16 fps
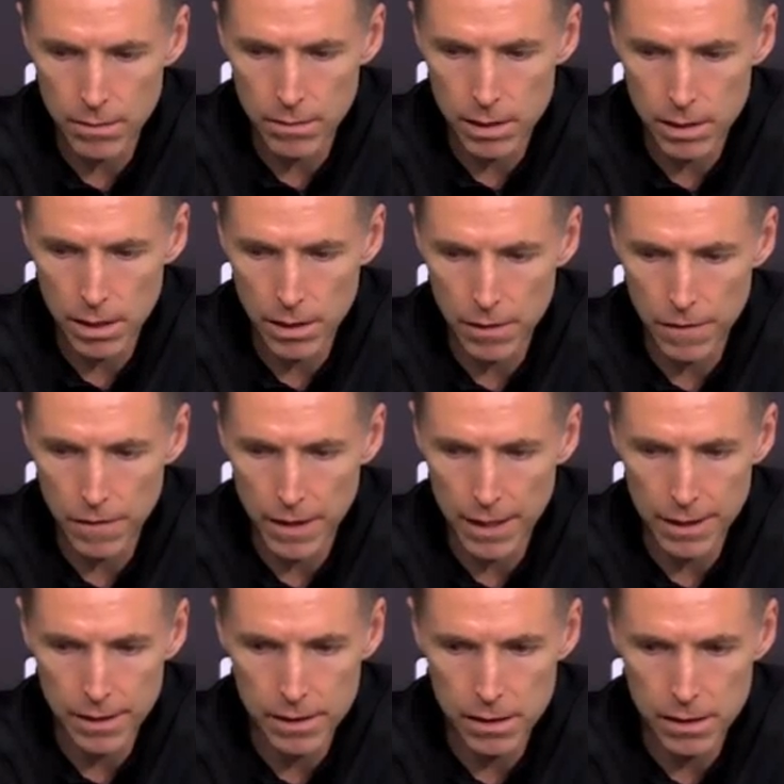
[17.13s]
started to
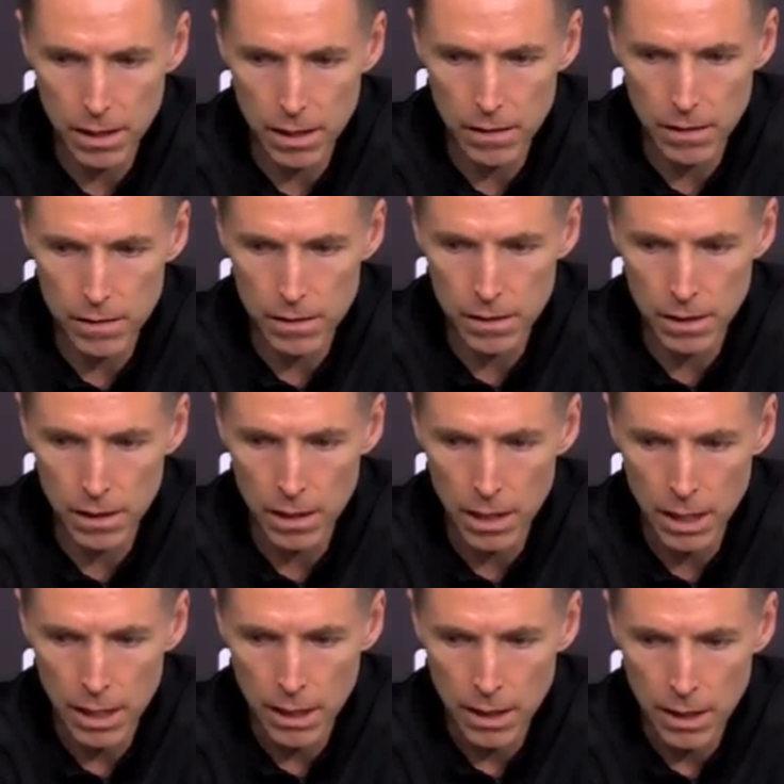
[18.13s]
find ourselves, and
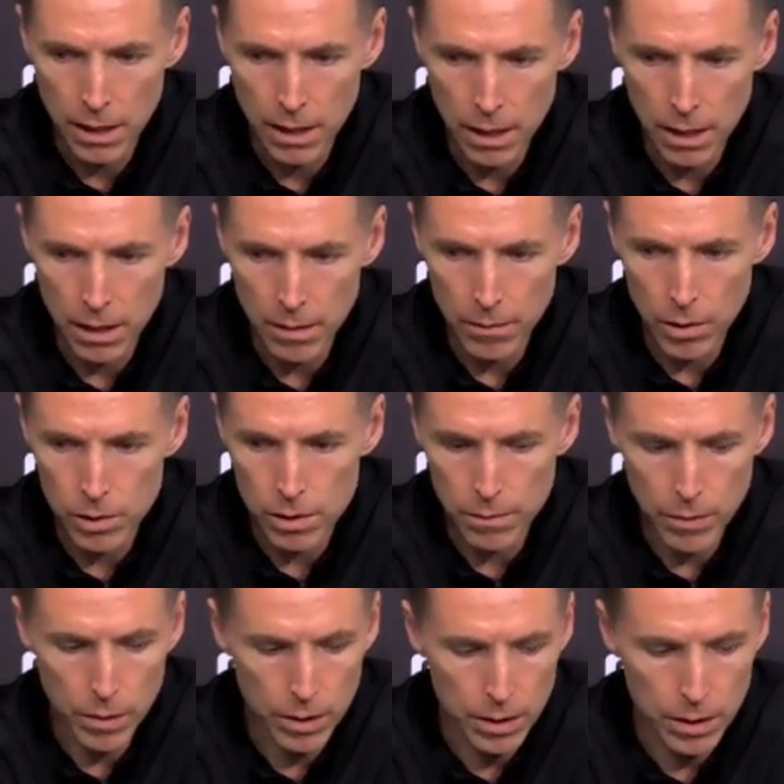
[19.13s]
most
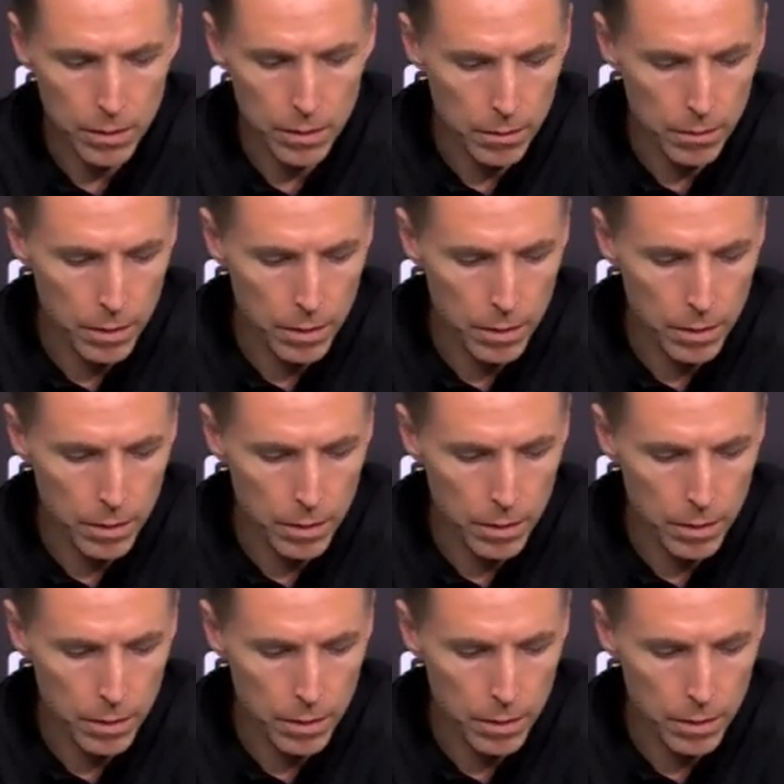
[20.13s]
importantly,